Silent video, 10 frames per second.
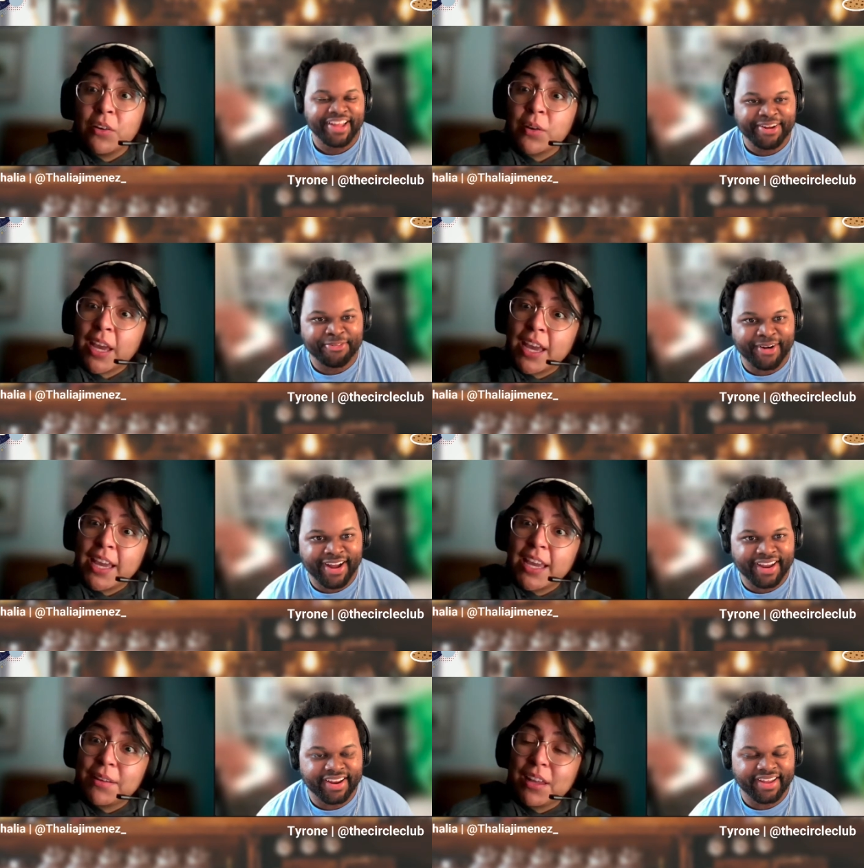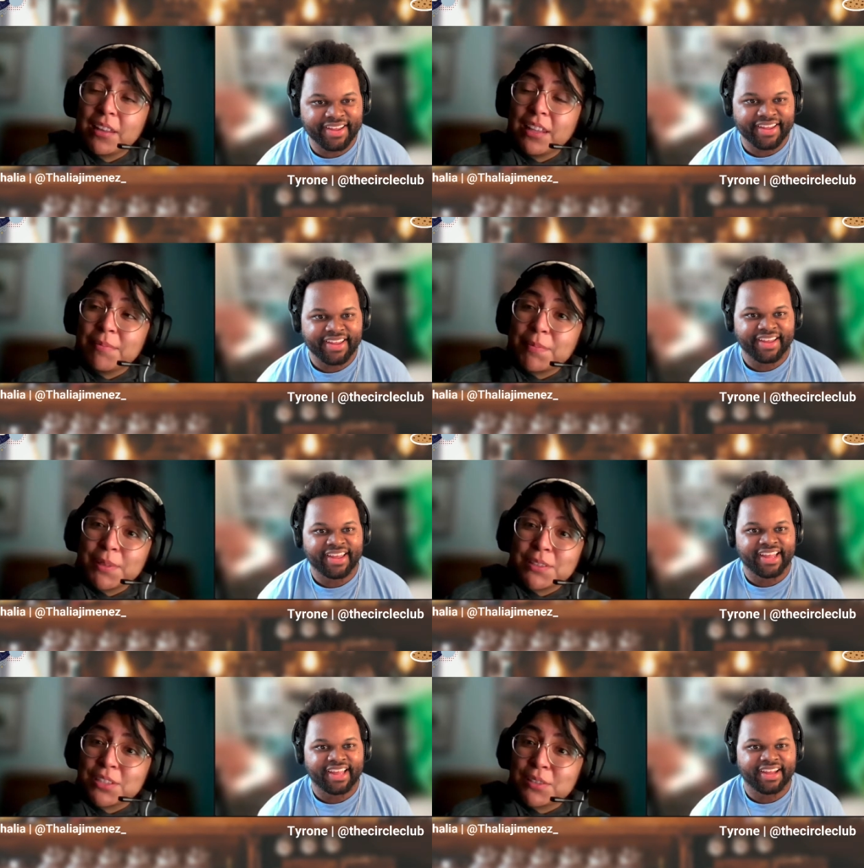Speaker 1: okay, right. let me
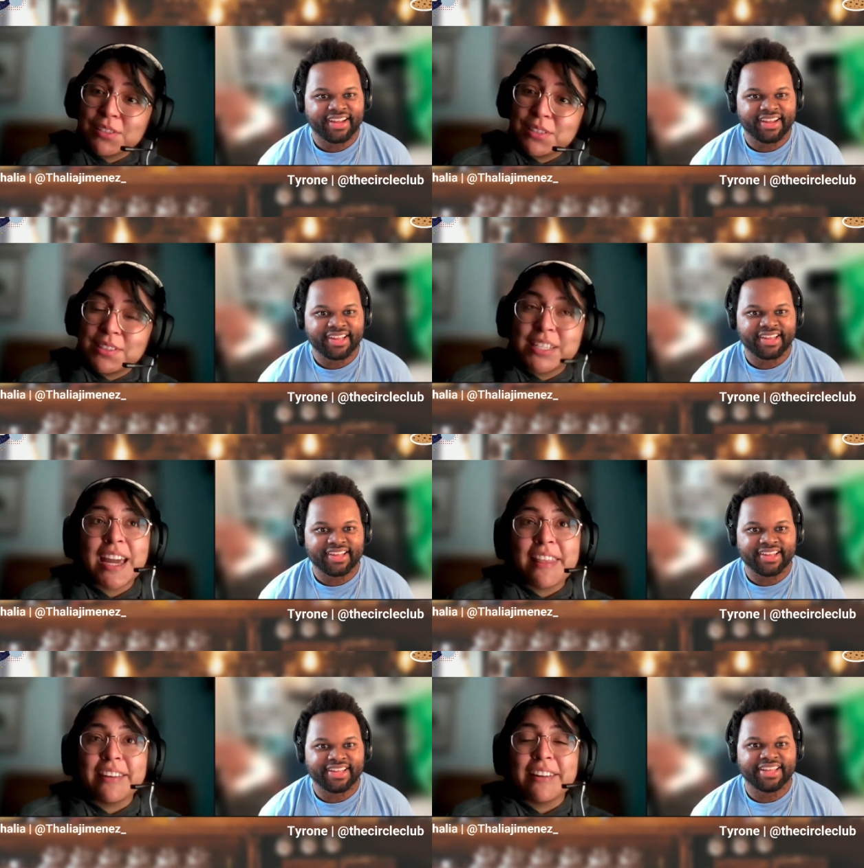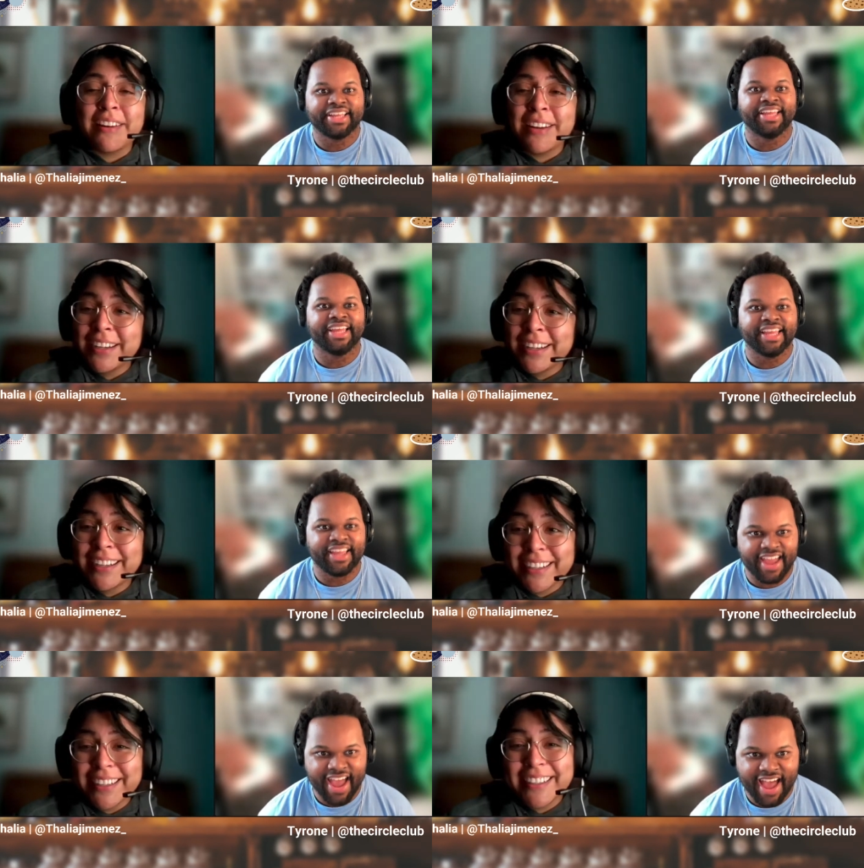put two and two together.
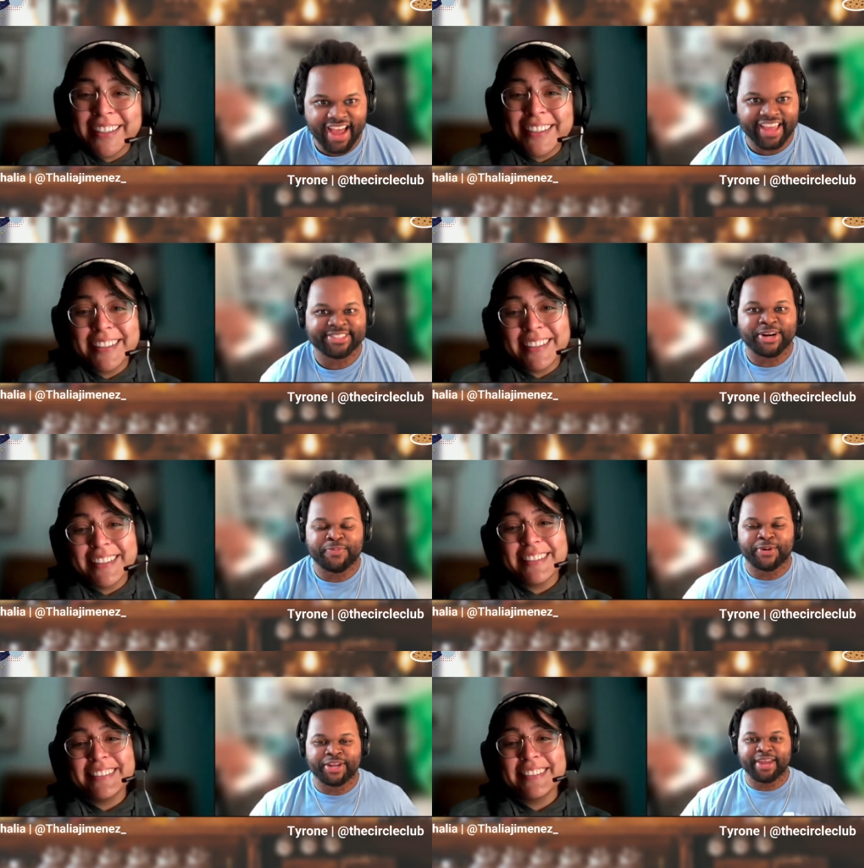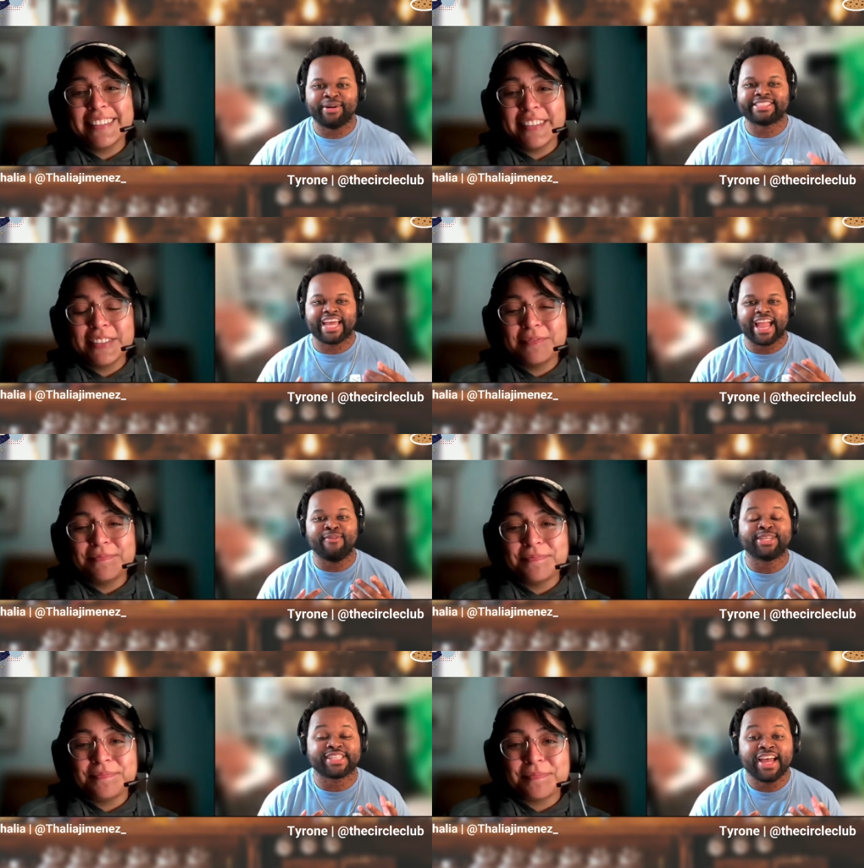
Speaker 2: Yeah, he started putting. It was like it
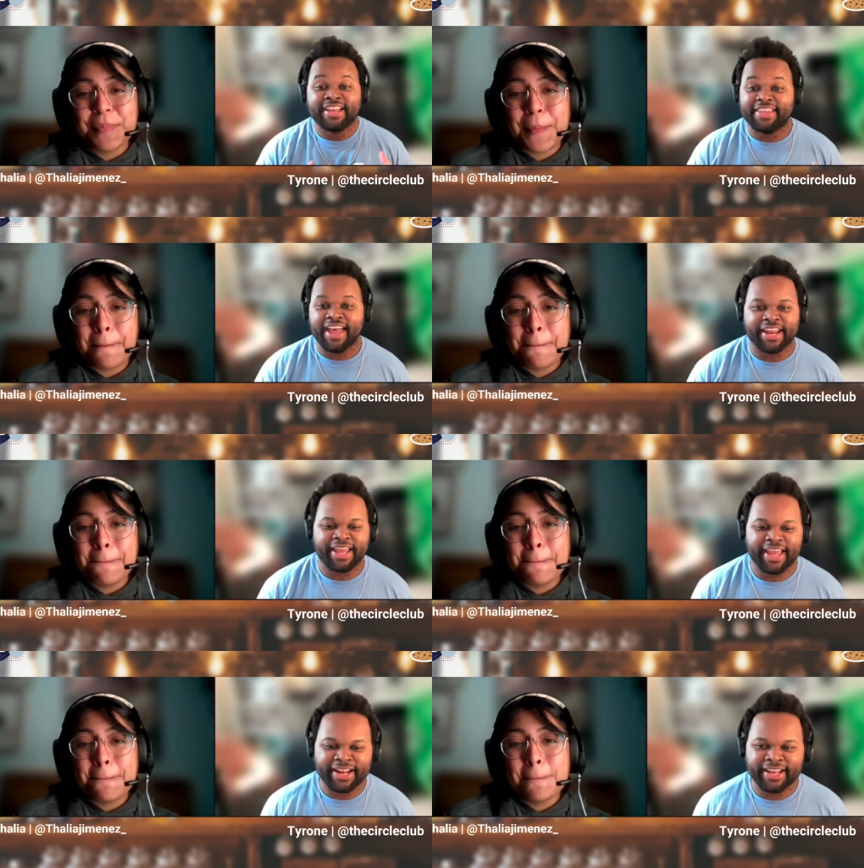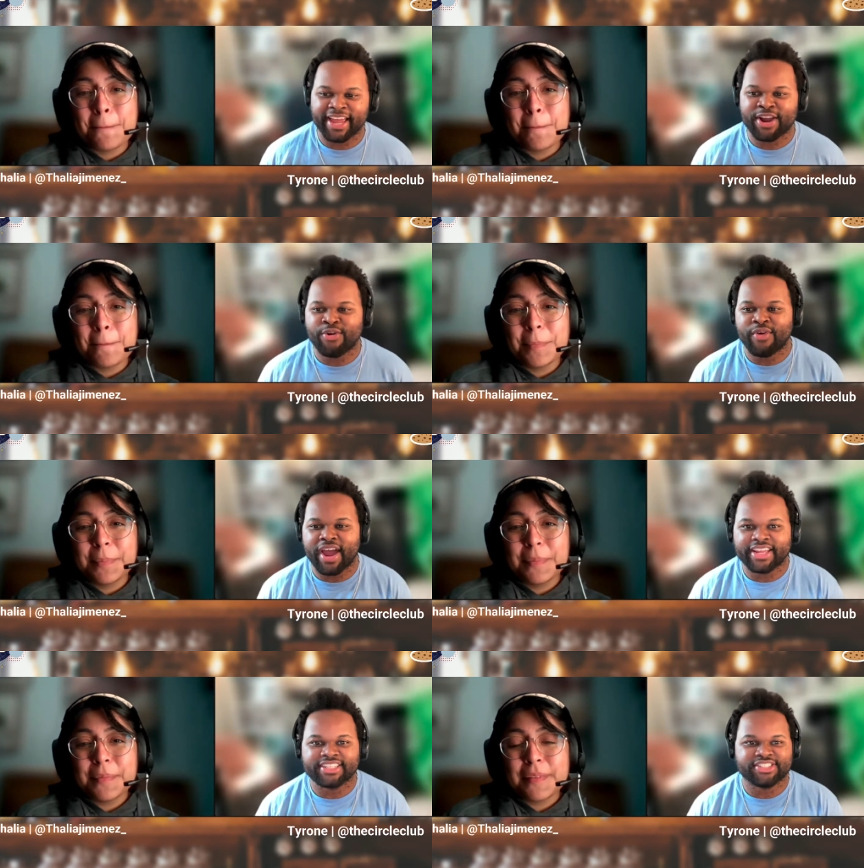was, and and like
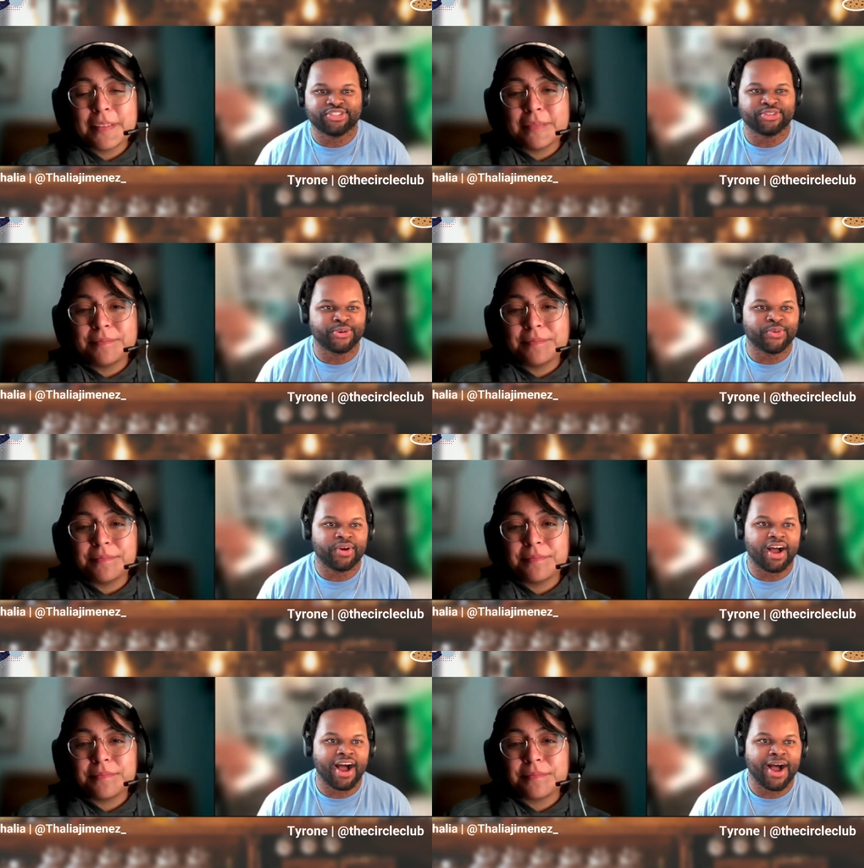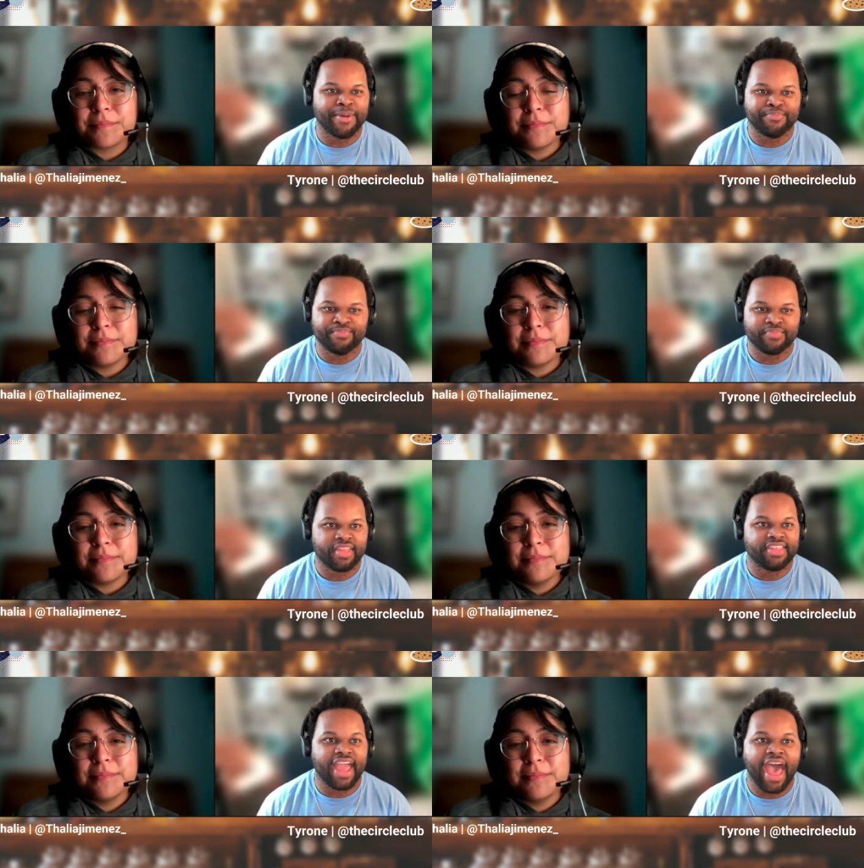credit to um
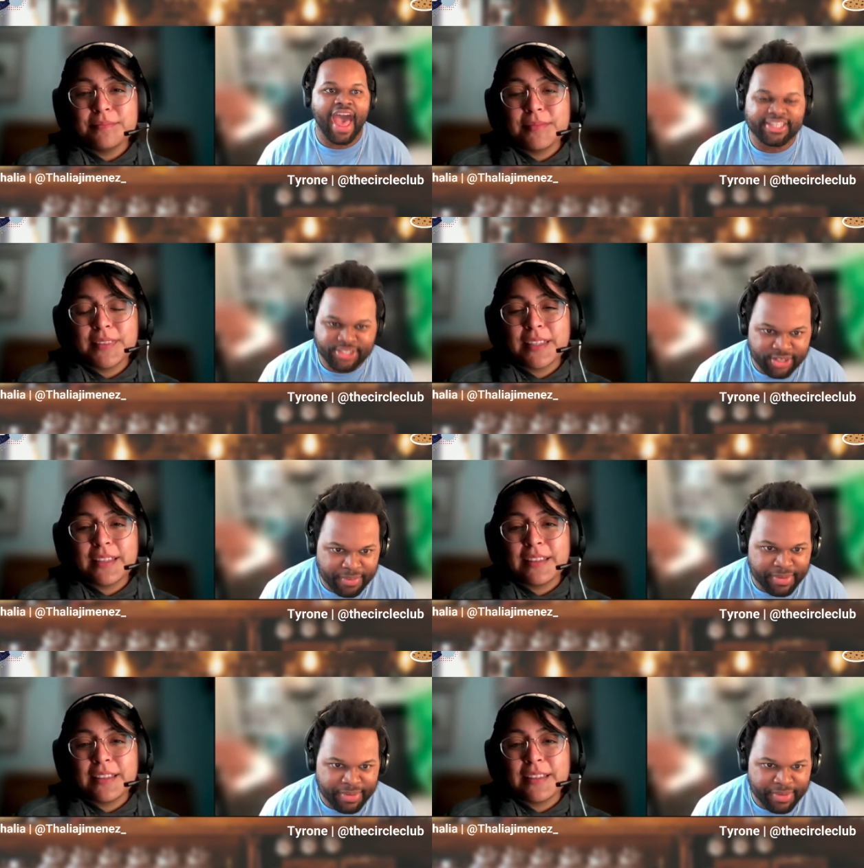the actor. Let me